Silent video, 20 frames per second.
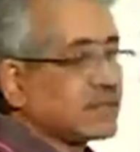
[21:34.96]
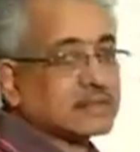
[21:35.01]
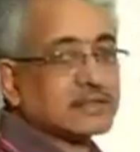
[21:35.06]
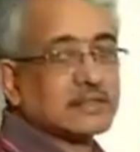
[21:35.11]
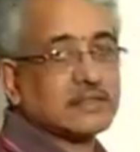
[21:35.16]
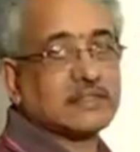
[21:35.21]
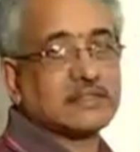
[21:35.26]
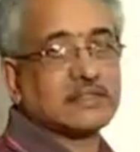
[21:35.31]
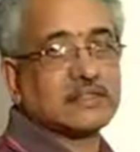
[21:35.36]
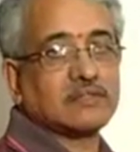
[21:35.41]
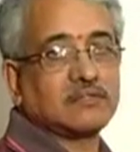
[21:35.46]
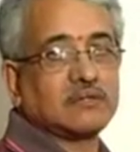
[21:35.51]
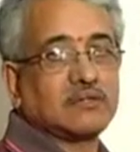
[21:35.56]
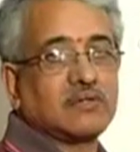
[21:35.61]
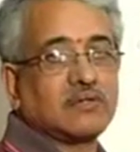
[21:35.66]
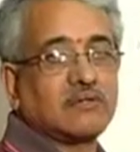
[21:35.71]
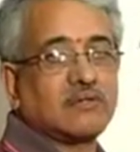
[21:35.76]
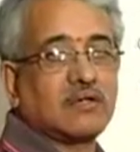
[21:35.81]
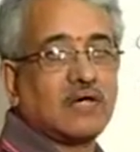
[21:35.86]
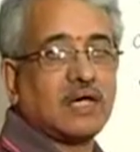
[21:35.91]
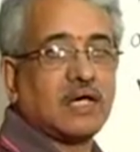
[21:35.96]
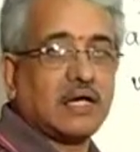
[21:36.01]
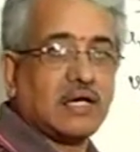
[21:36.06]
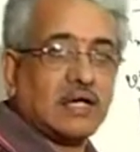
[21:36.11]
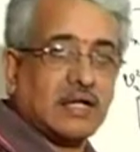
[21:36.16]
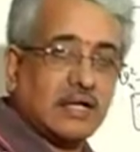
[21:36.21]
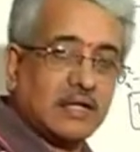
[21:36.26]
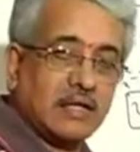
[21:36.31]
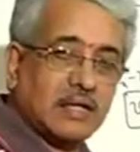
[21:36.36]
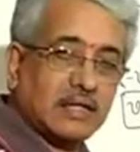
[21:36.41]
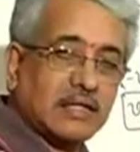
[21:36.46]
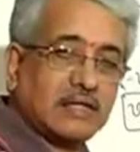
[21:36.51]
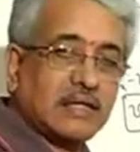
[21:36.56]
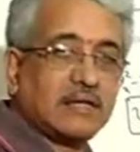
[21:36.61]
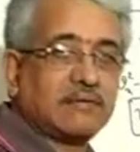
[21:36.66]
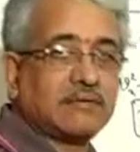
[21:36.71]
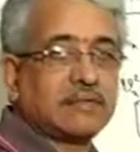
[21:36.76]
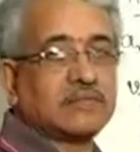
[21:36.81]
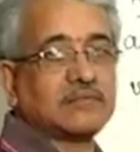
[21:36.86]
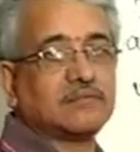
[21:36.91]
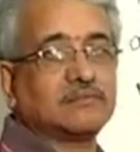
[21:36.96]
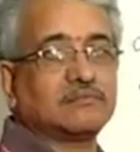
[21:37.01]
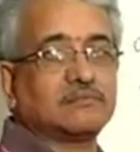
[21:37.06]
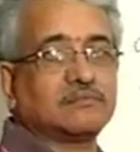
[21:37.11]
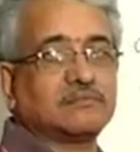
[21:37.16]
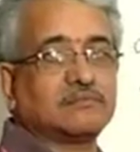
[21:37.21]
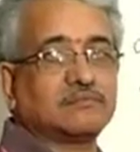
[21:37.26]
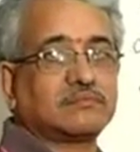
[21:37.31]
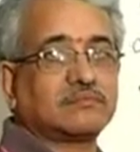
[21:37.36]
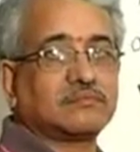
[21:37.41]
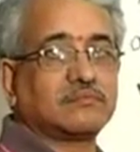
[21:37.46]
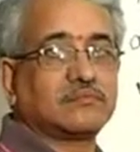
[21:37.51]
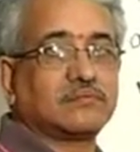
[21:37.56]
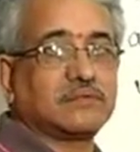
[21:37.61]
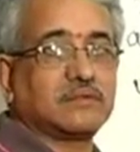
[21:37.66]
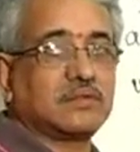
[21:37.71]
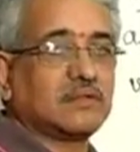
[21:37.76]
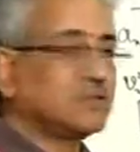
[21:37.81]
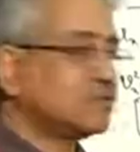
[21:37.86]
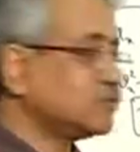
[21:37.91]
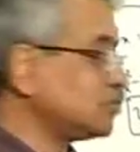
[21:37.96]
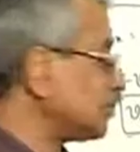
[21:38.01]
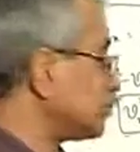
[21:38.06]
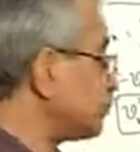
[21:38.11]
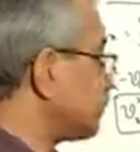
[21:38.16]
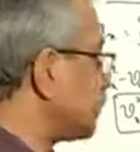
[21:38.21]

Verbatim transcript: acceleration under gravity. Those